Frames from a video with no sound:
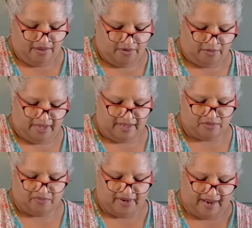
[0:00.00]
Okay, so
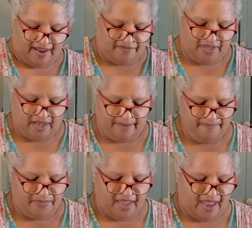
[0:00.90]
we've got half a lime,
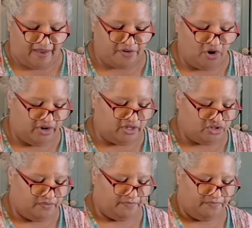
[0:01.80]
half an orange,
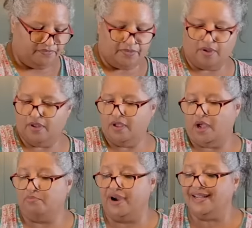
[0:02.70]
a
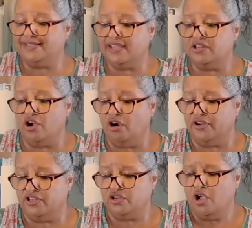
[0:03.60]
bright-skinned
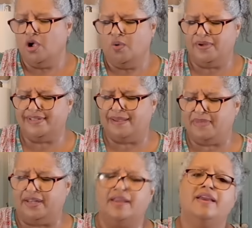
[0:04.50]
orange. What does that mean?